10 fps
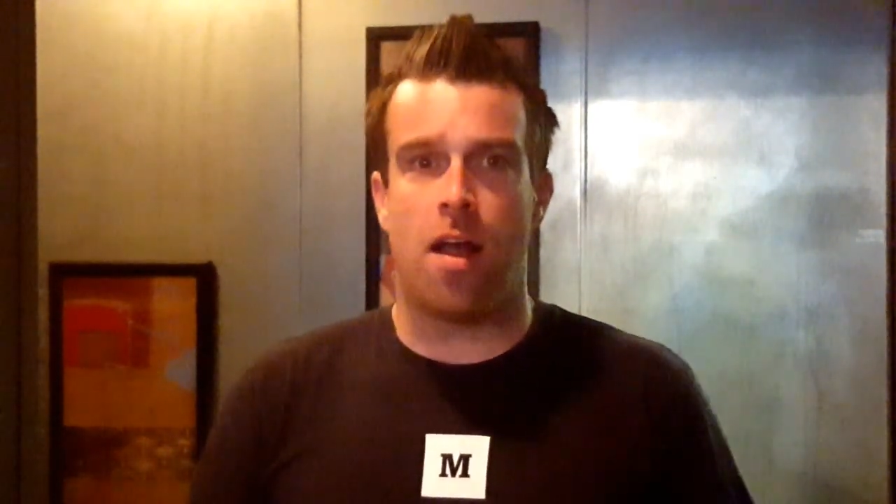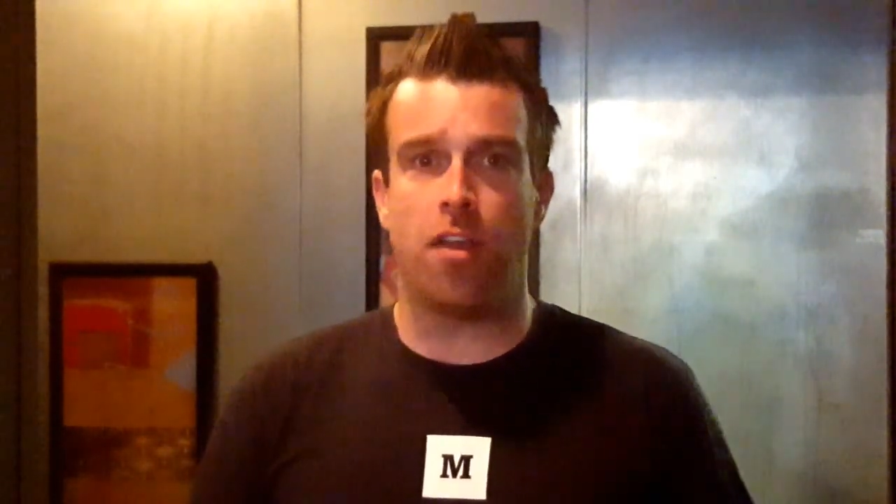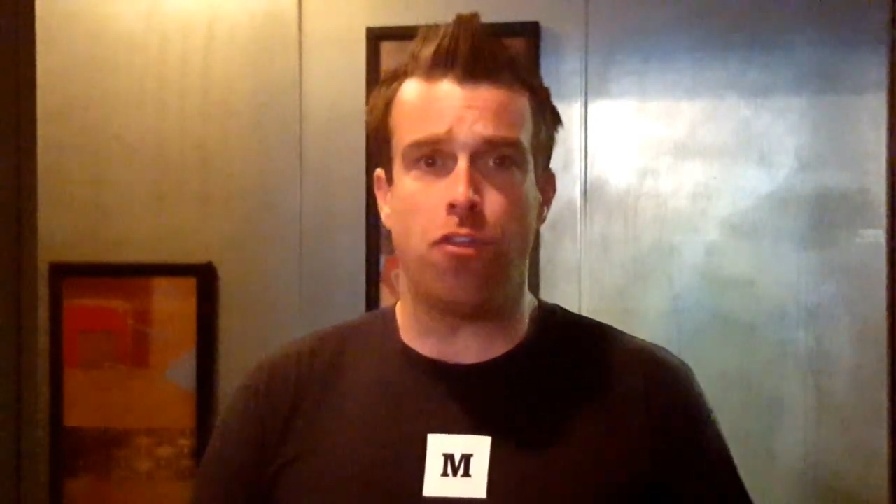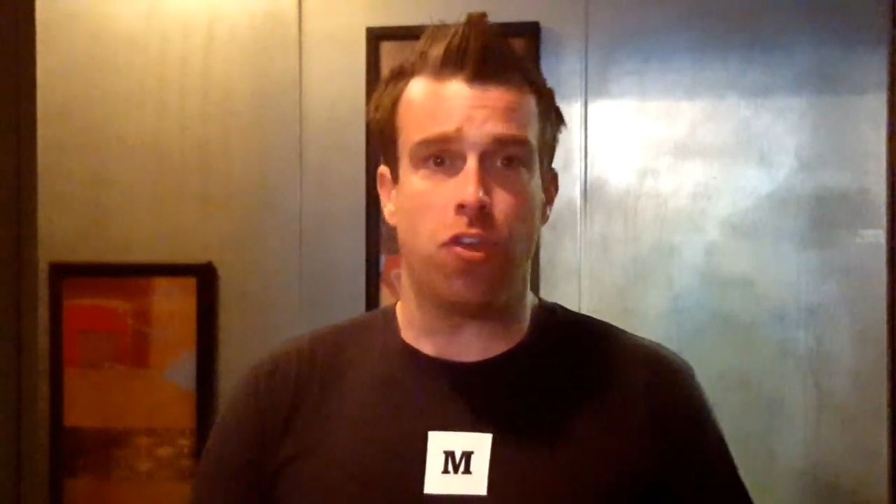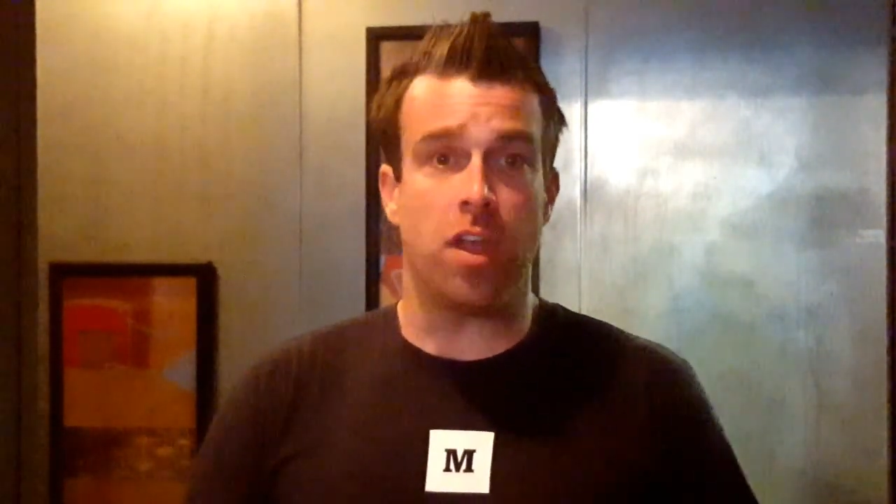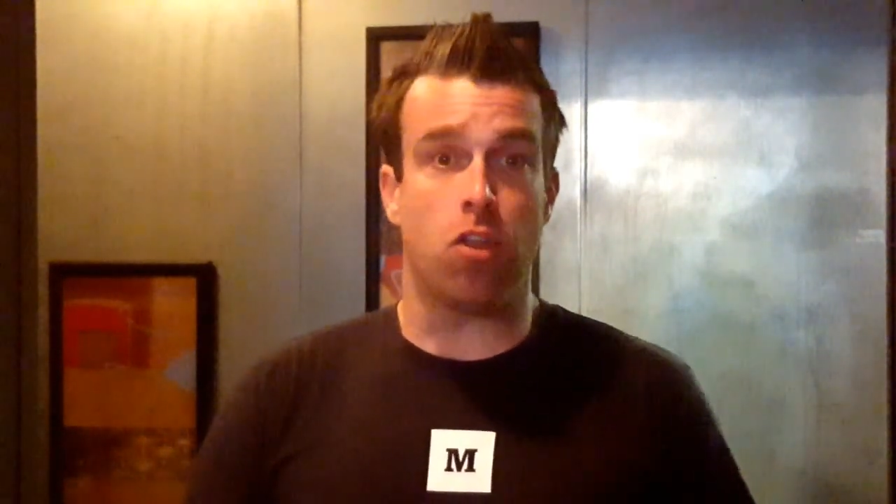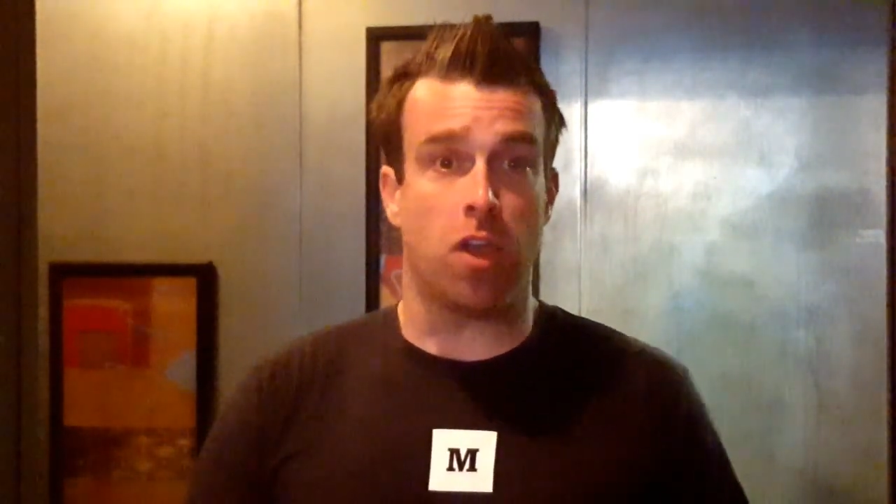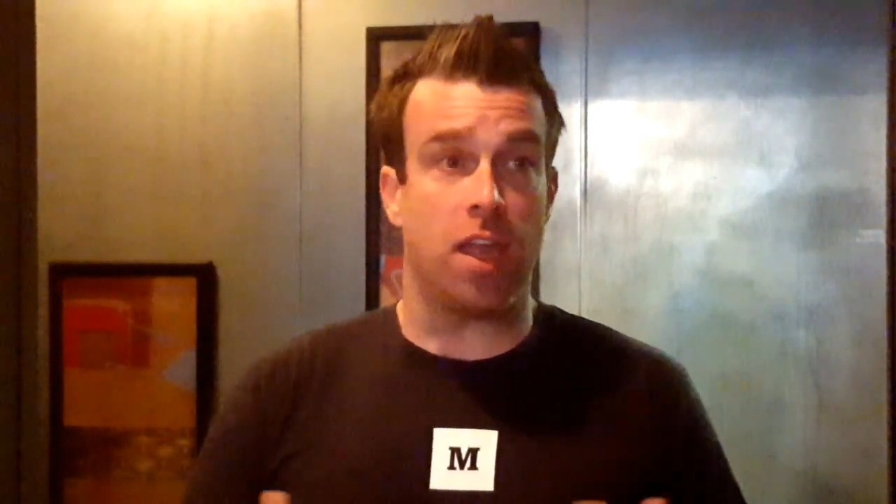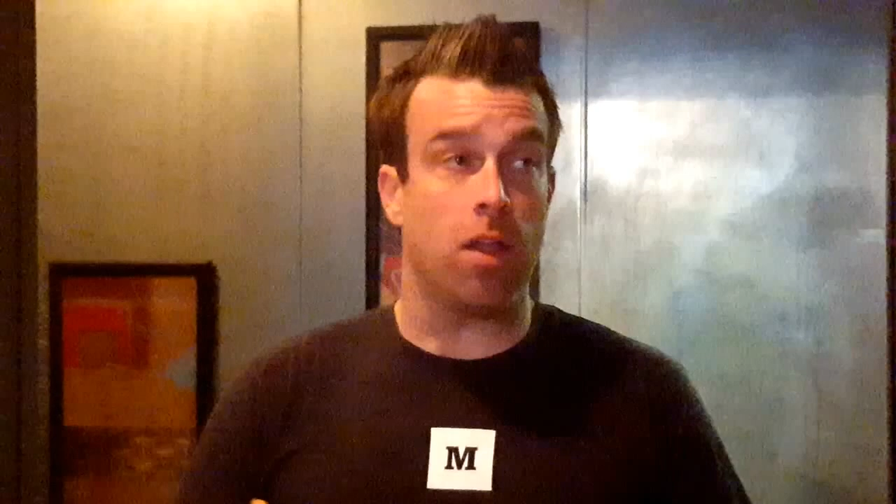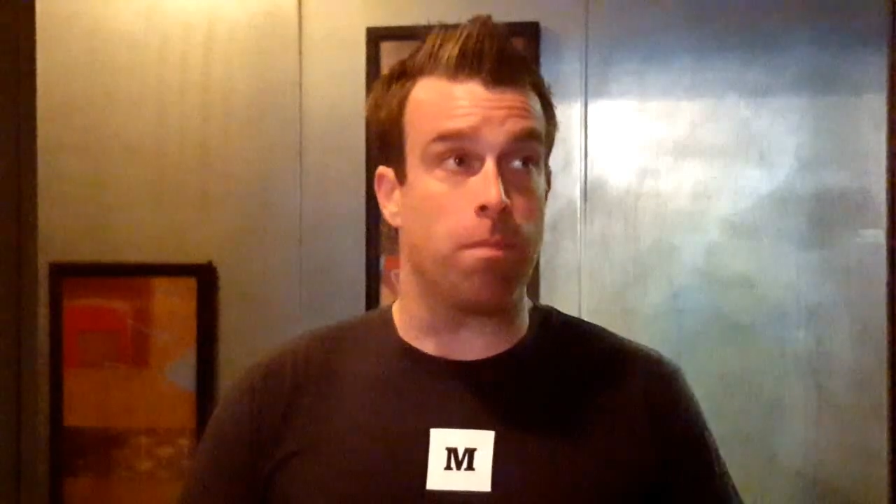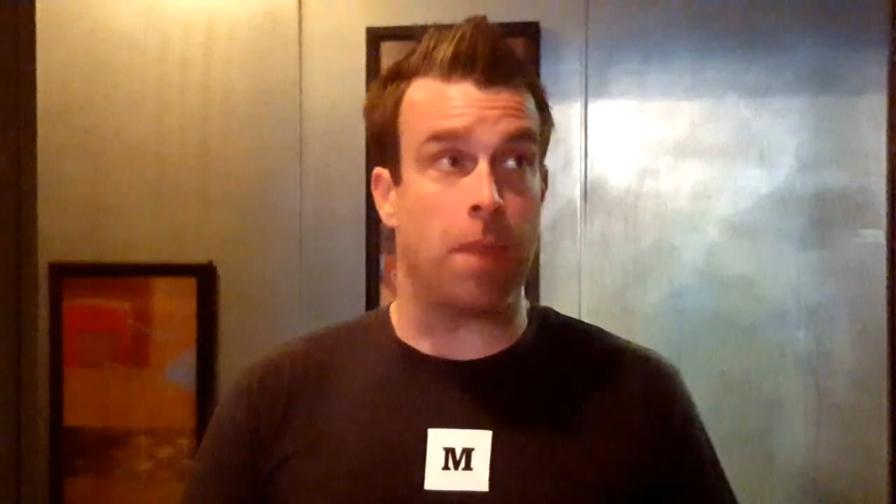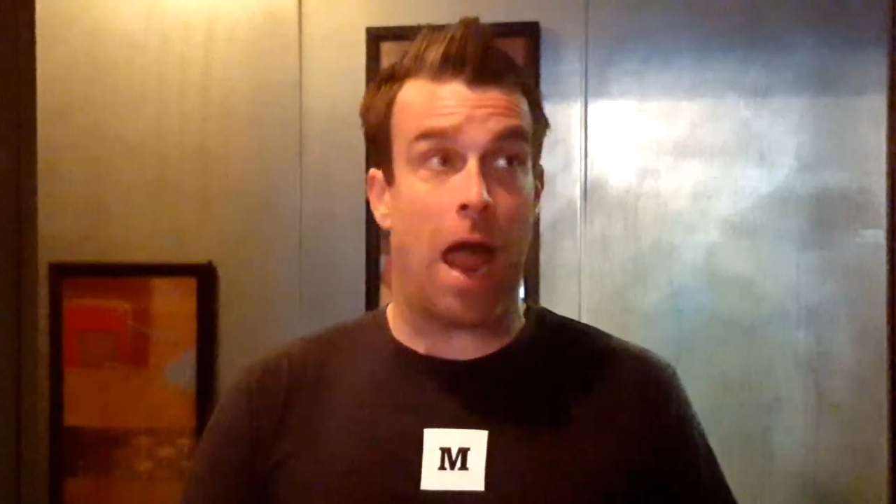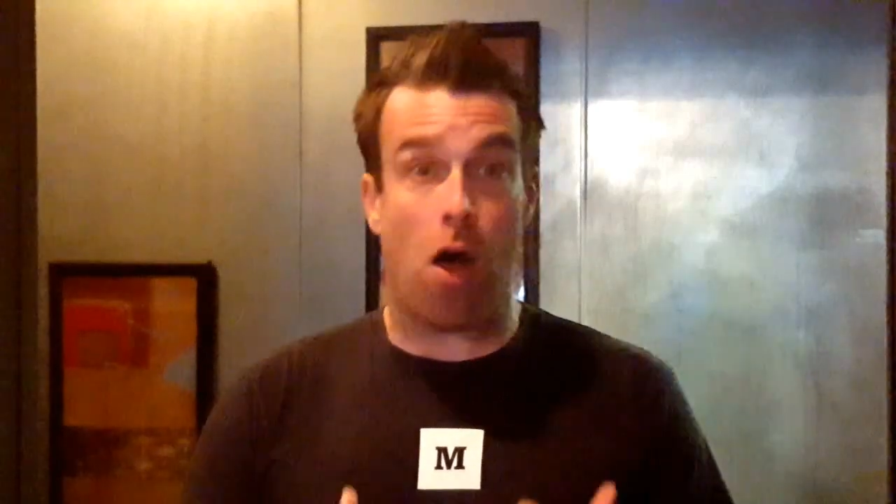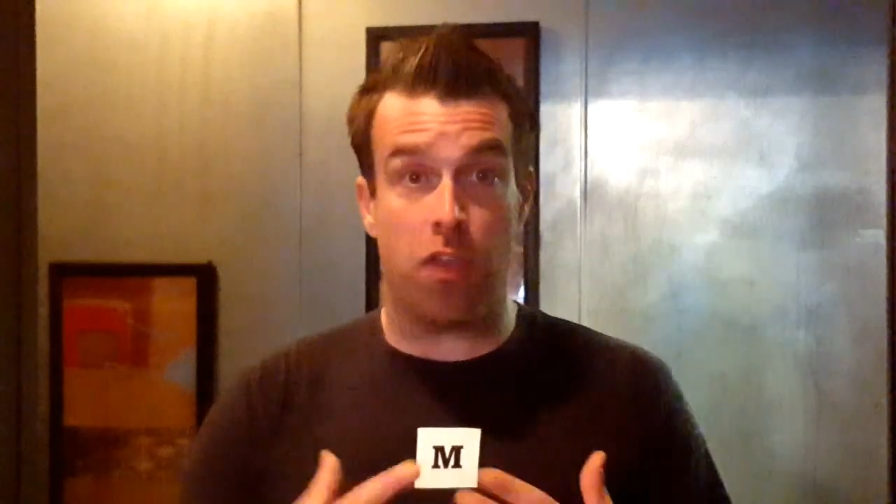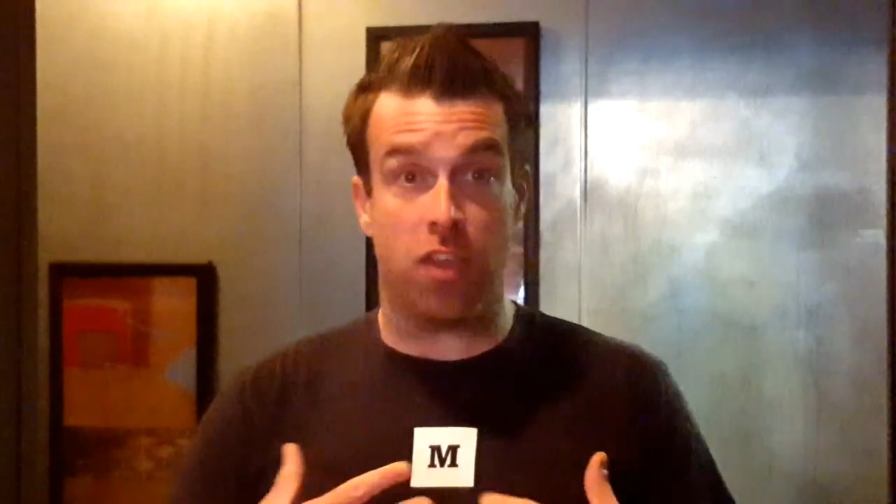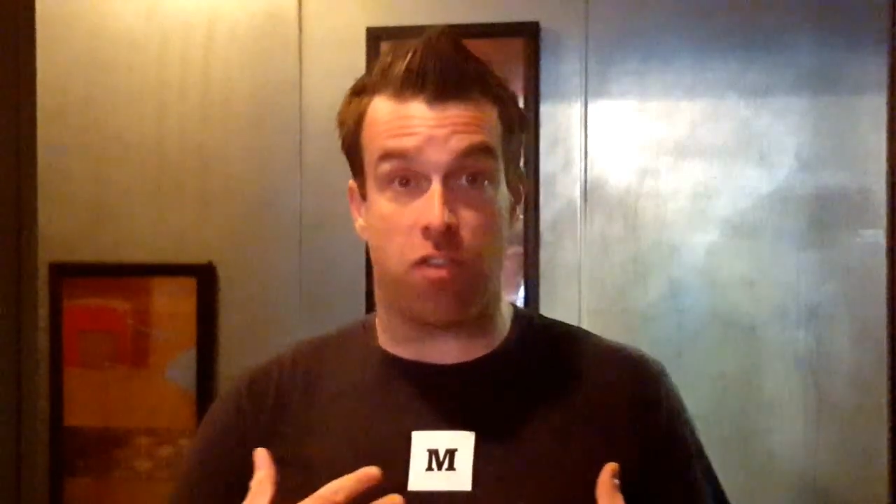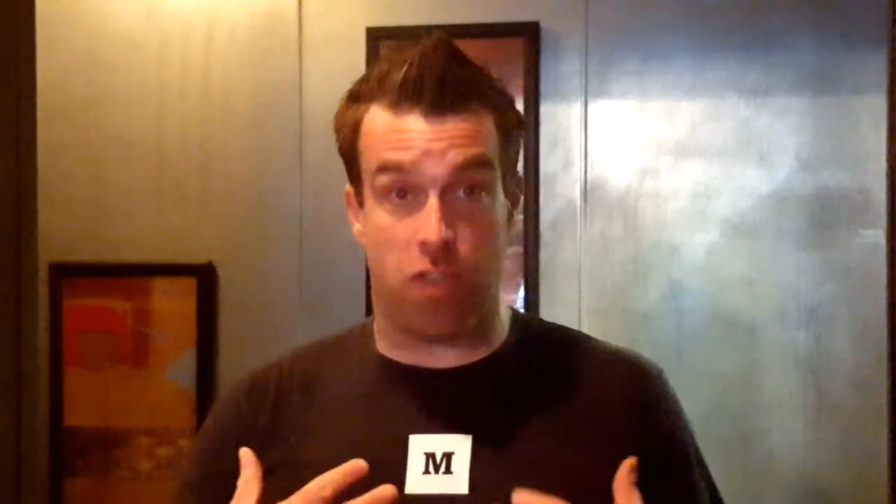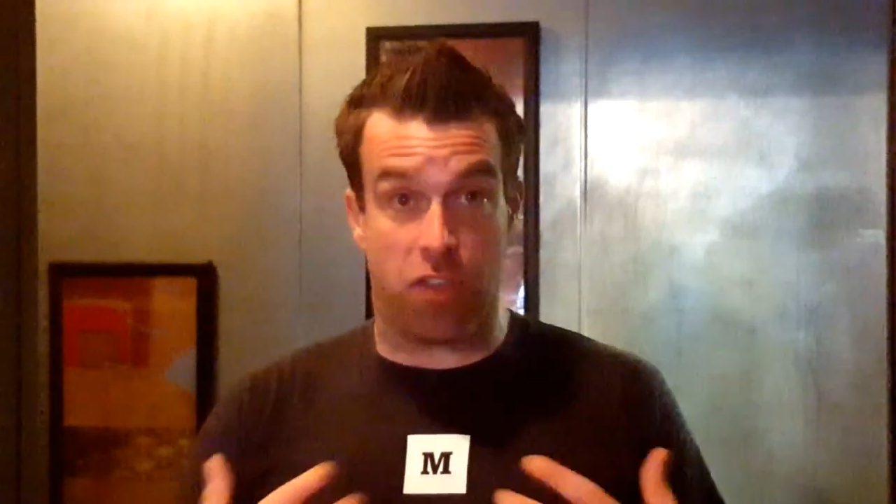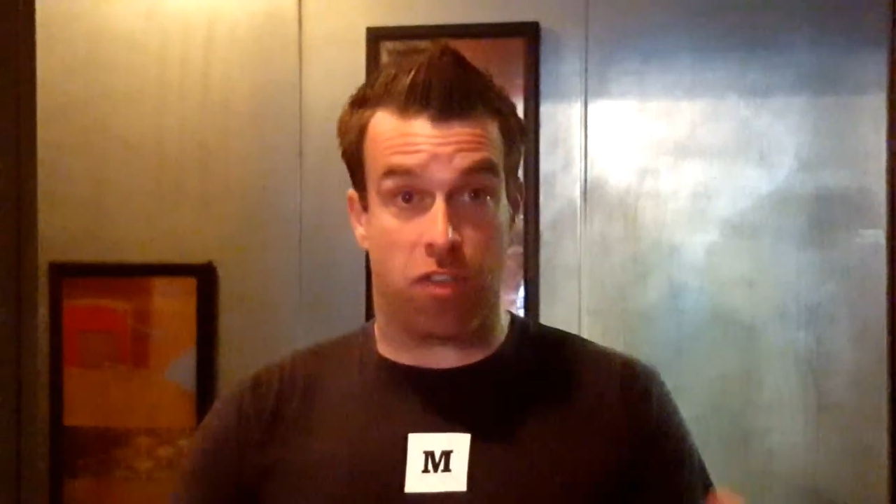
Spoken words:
Essentially looking at how these